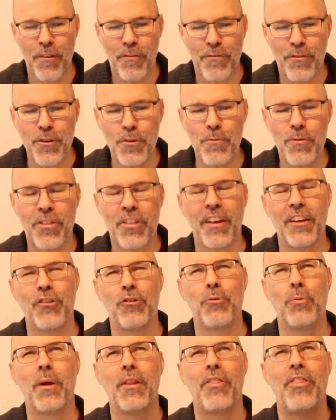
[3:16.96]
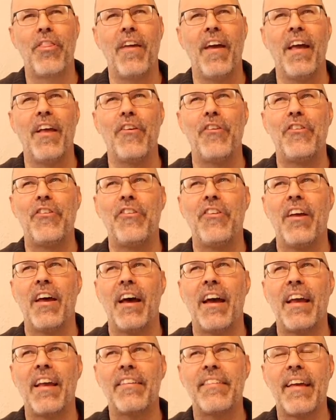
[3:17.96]
a few things with this.
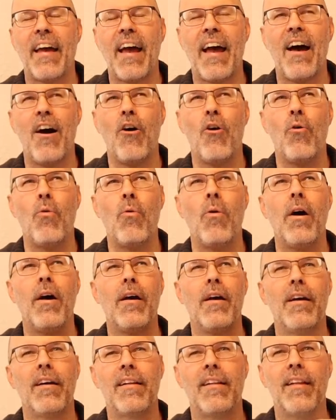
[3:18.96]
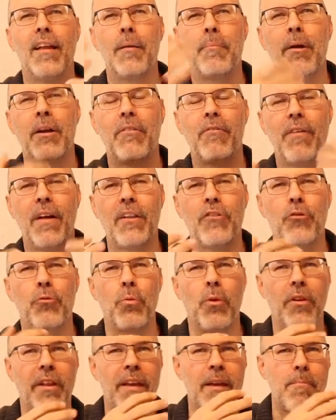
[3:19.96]
I guess how climate events
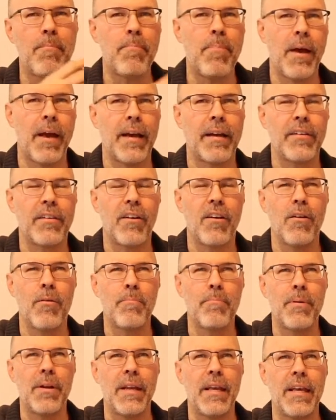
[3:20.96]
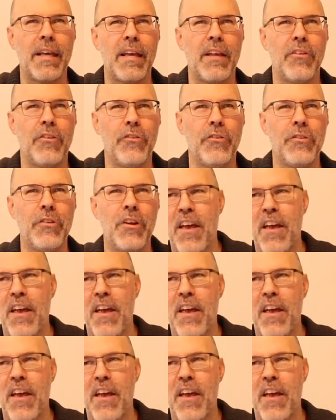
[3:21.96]
will impact companies,